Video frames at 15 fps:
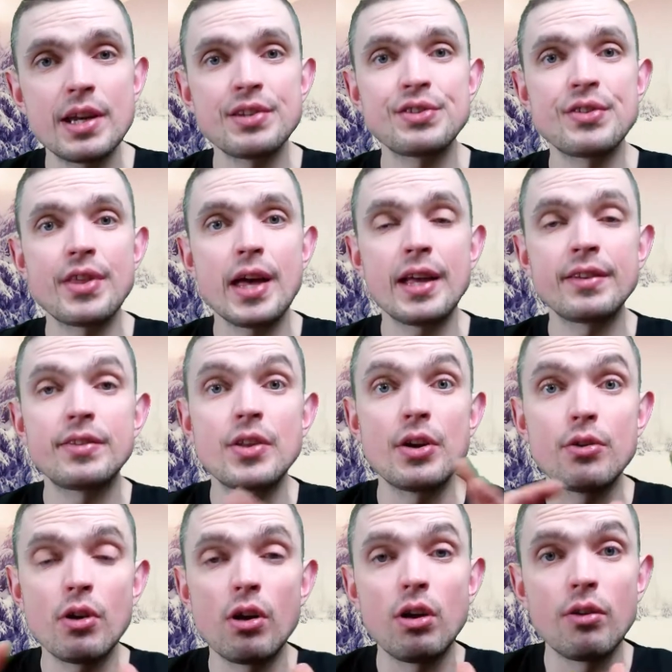is that
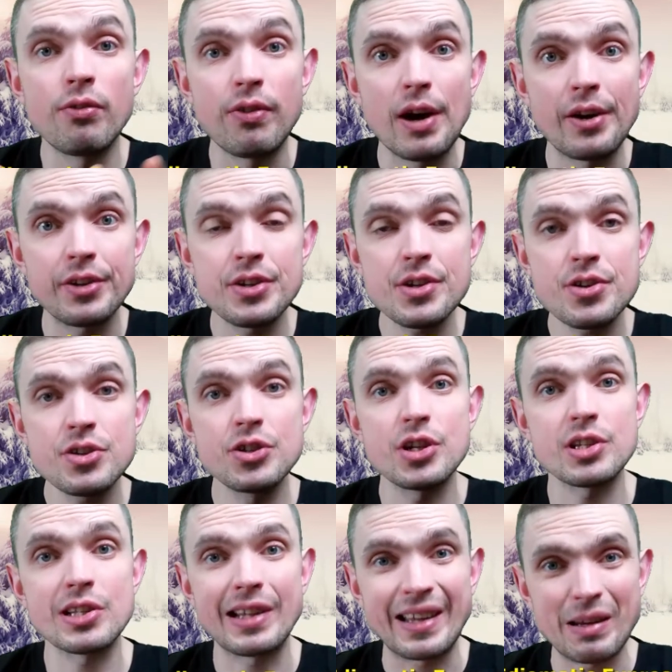they're all foreigners,
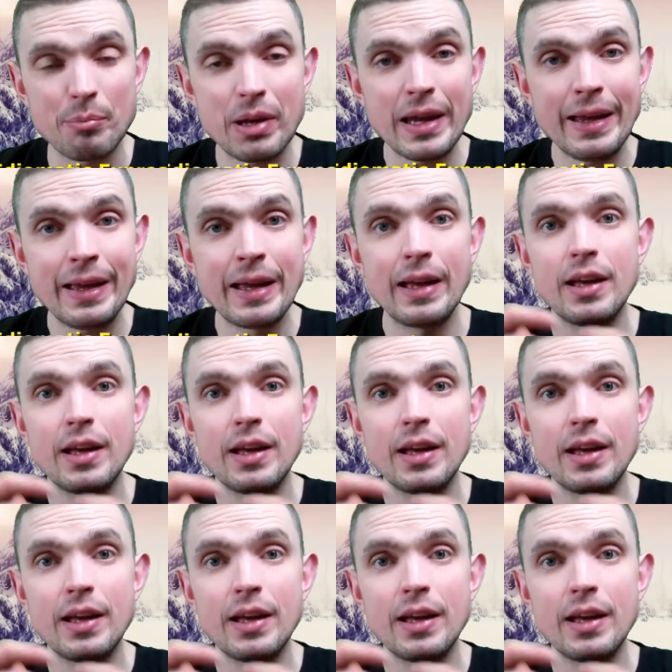just like me,